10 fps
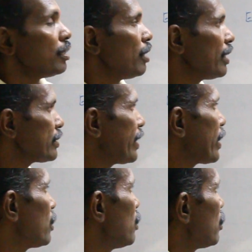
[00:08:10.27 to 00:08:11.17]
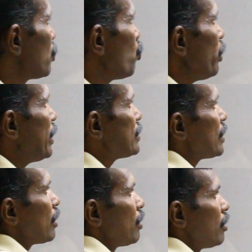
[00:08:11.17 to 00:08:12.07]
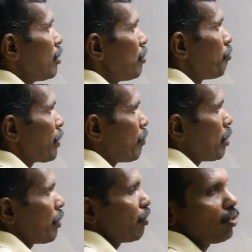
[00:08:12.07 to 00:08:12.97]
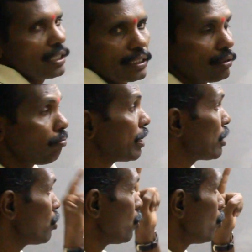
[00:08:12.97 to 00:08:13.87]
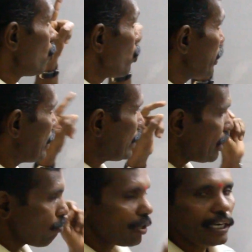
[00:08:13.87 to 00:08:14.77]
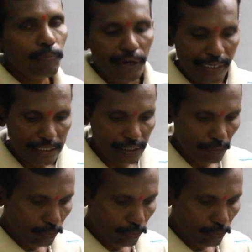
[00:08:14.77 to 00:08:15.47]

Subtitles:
Let us take 2 is a prime number, you know that. But here important point is